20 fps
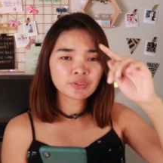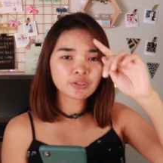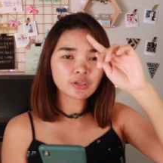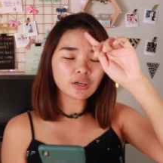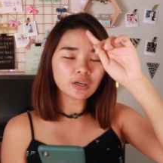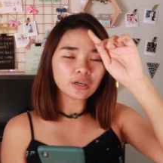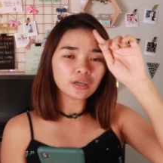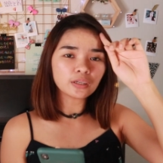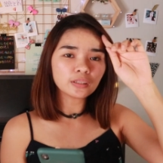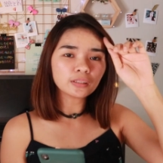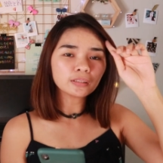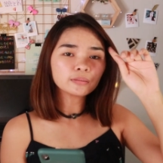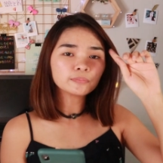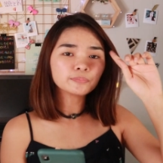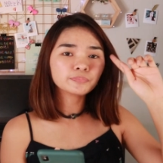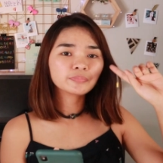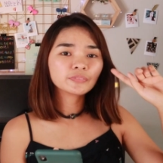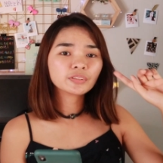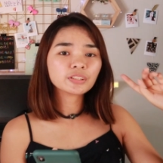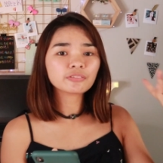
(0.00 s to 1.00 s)
call
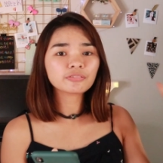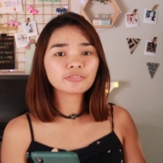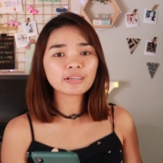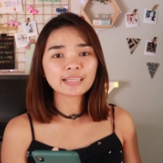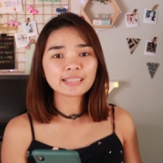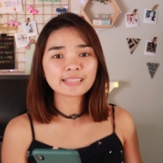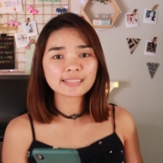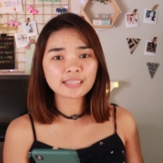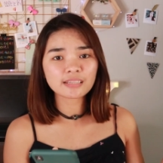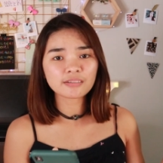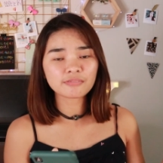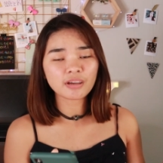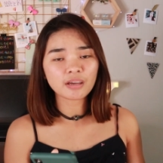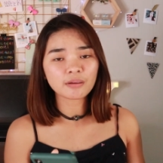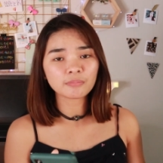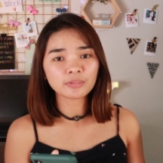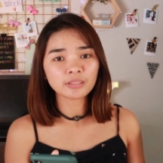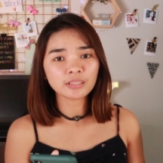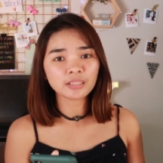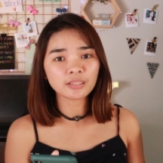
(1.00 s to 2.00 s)
your friends and
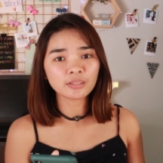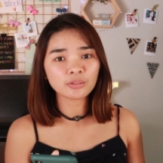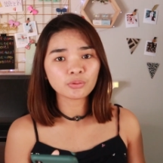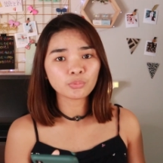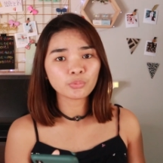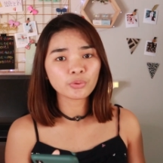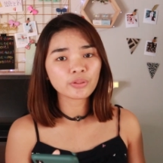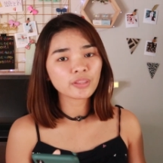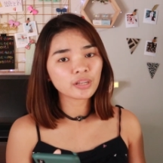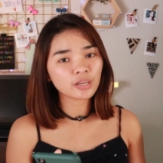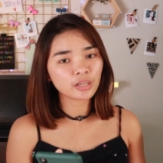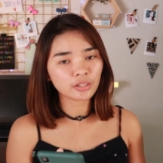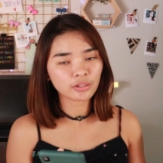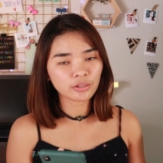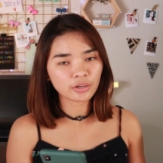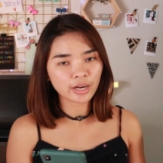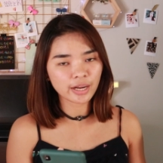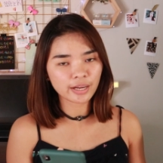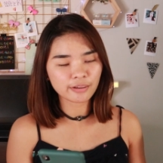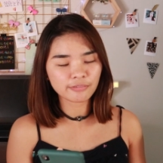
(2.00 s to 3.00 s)
family with
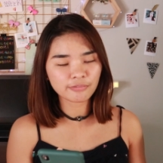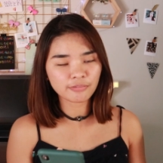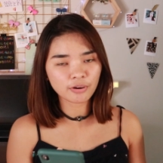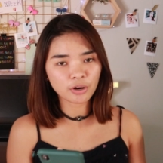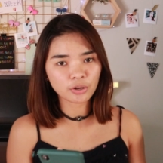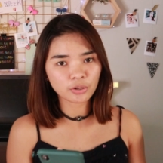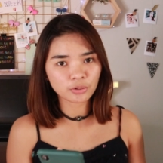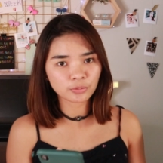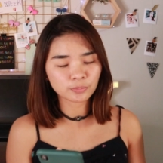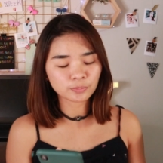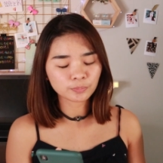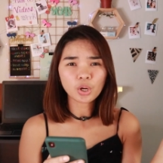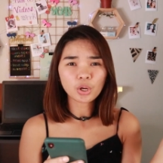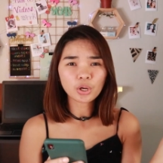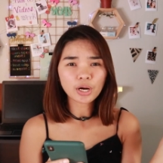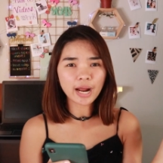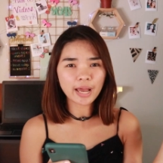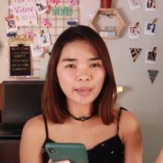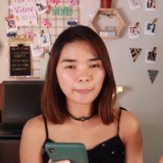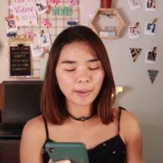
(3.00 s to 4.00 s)
another iPhone
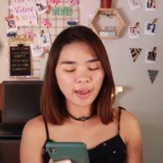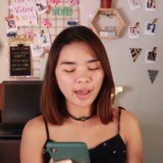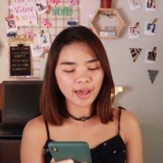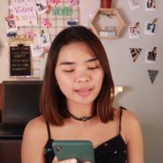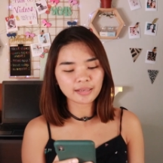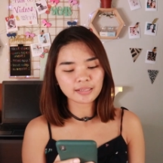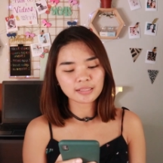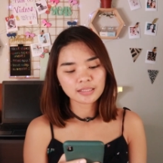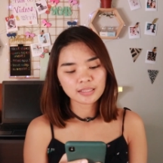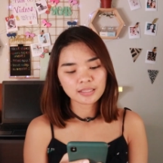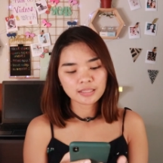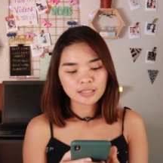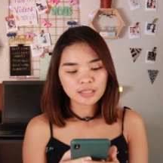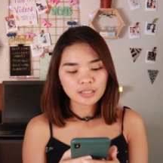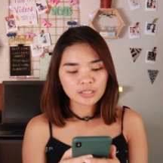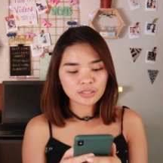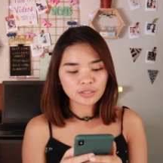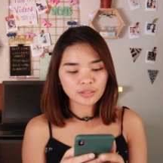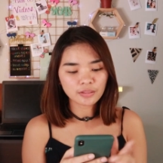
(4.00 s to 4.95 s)
or iPad.